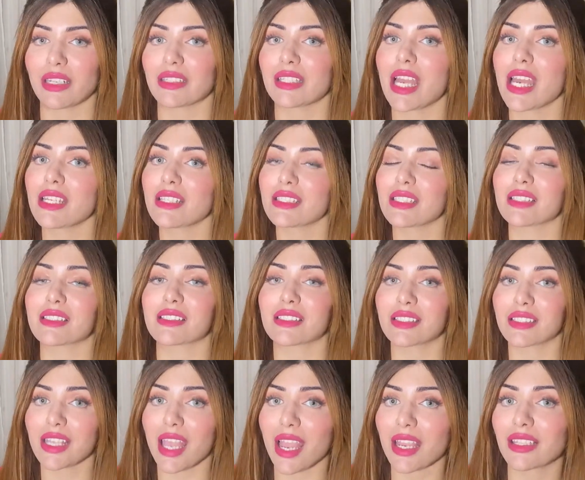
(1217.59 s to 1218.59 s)
That is
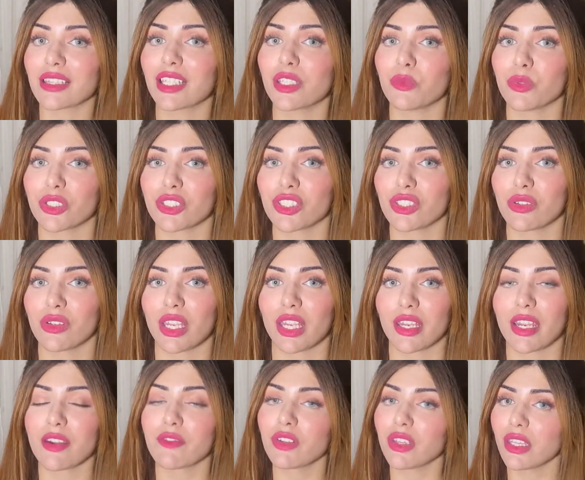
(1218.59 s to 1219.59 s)
exactly what you need.
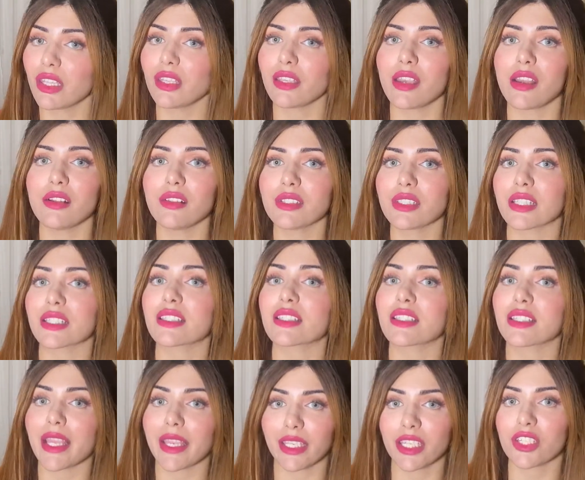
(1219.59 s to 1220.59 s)
Everything else is
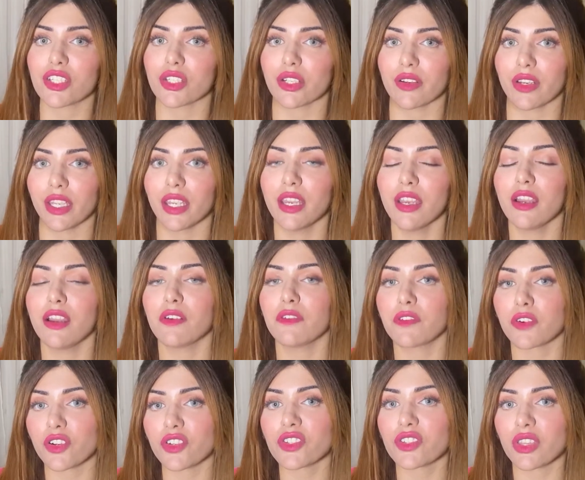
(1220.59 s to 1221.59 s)
secondary.
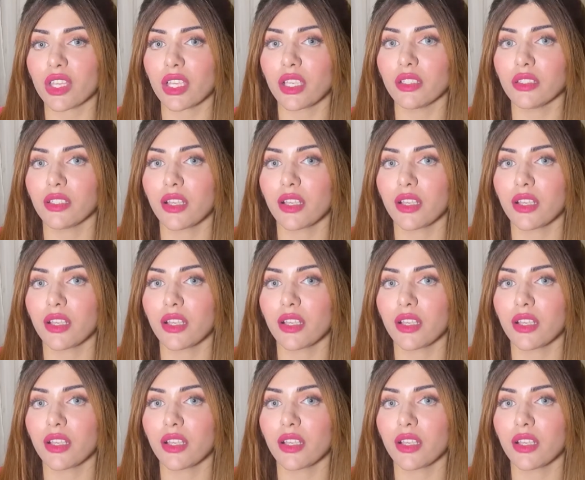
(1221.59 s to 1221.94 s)
First thing,